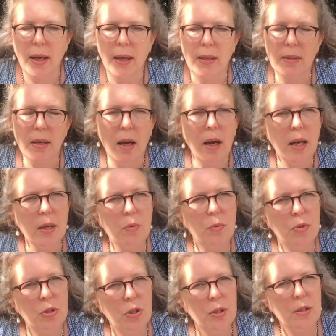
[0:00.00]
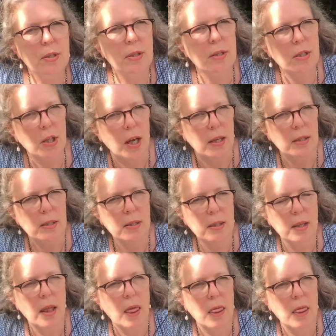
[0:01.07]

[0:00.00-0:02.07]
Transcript: And I would just suggest